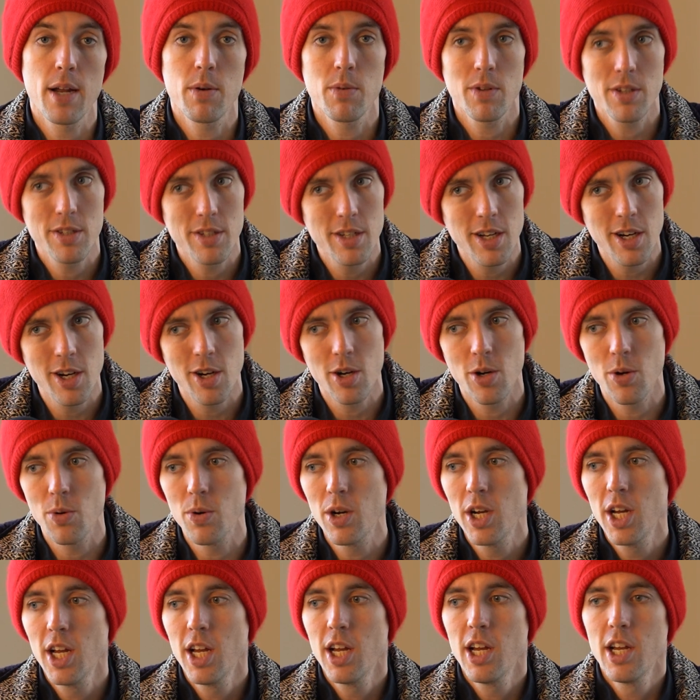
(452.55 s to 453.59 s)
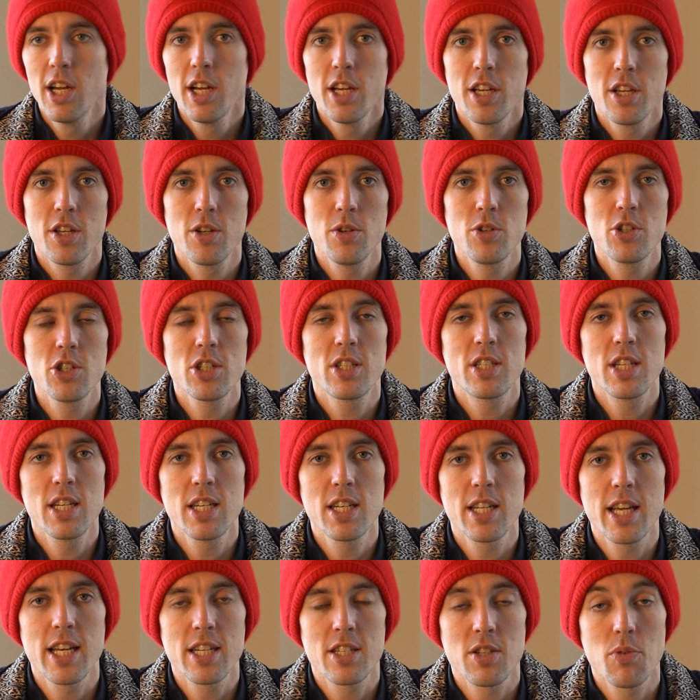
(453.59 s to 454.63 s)
Well, no, you just didn't
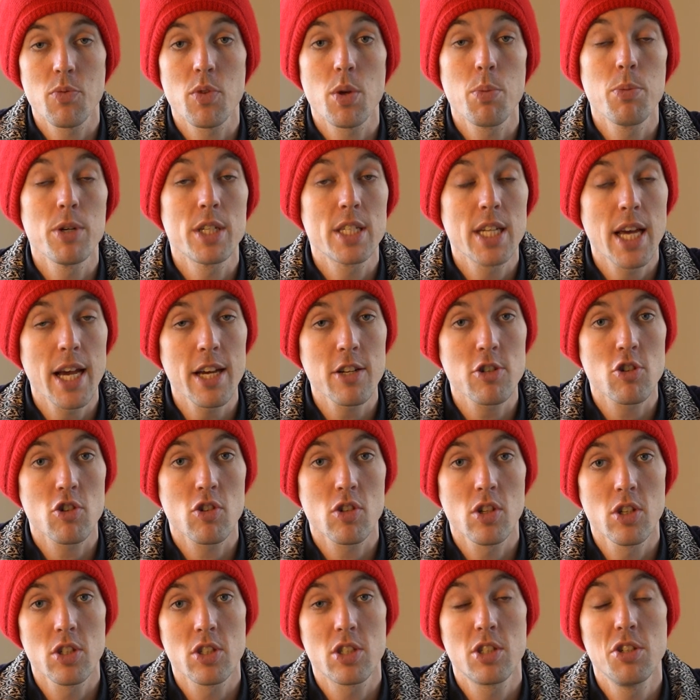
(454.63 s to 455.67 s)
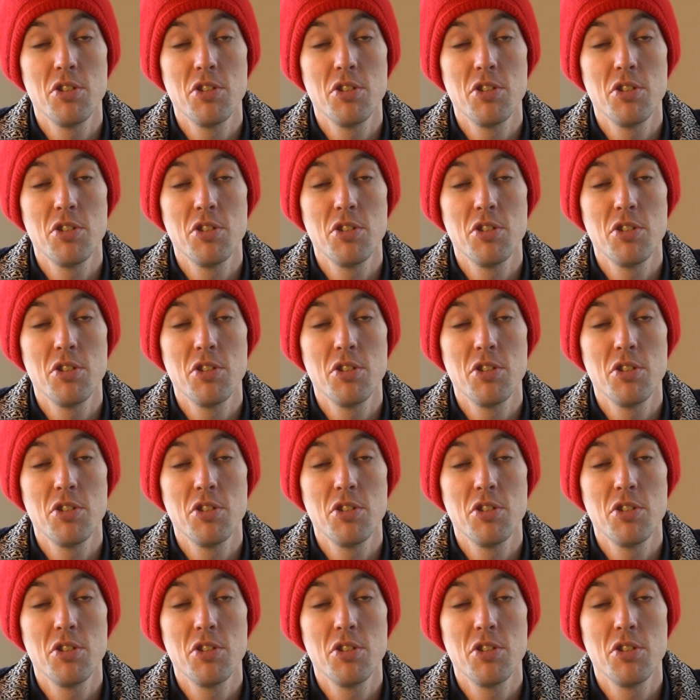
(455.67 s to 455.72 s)
get something with test results,